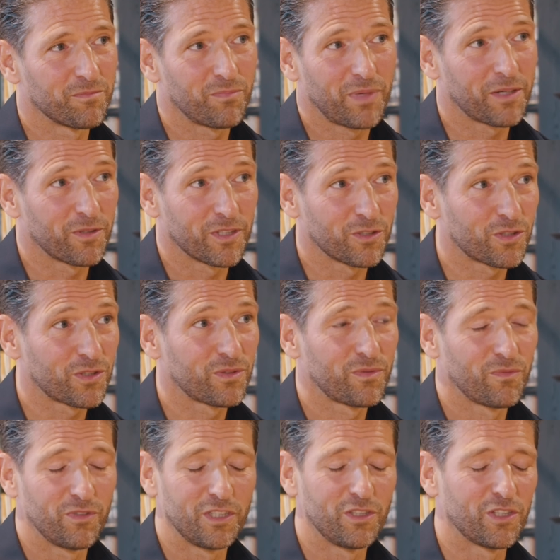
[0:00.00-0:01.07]

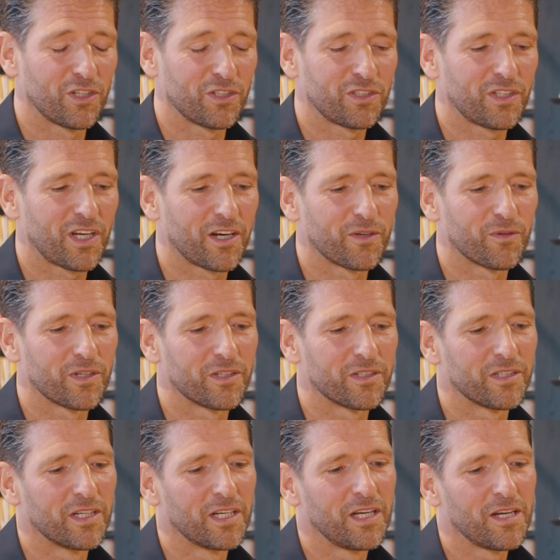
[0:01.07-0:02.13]
parents, we judge
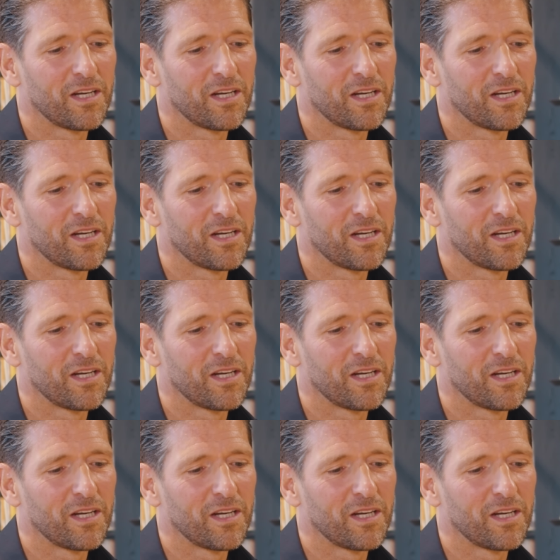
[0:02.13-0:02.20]
our